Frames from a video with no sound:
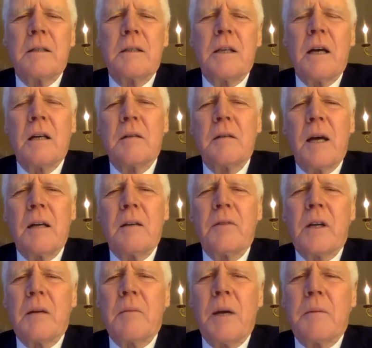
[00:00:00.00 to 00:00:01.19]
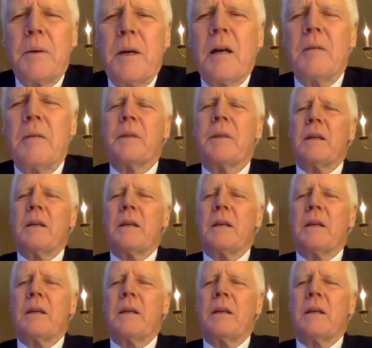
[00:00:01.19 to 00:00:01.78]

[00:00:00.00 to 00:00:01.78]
dhyanam anvagamat param.